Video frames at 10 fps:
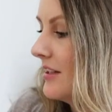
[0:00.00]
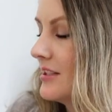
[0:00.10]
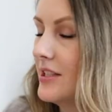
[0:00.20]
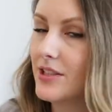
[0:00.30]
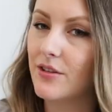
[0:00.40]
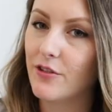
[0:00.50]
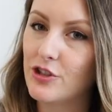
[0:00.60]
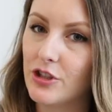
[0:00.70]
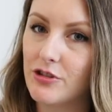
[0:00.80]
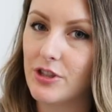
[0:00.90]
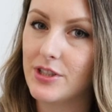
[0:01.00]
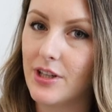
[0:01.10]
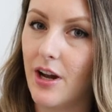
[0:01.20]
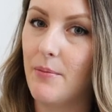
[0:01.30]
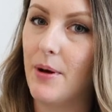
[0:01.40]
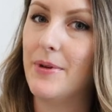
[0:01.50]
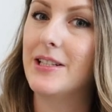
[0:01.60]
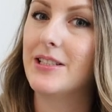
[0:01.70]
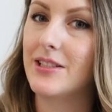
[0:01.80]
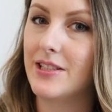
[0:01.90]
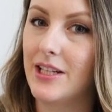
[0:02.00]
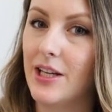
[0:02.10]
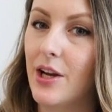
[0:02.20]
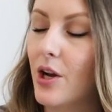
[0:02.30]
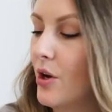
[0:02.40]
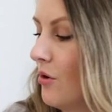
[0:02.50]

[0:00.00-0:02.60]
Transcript: it's easy for children to come up and see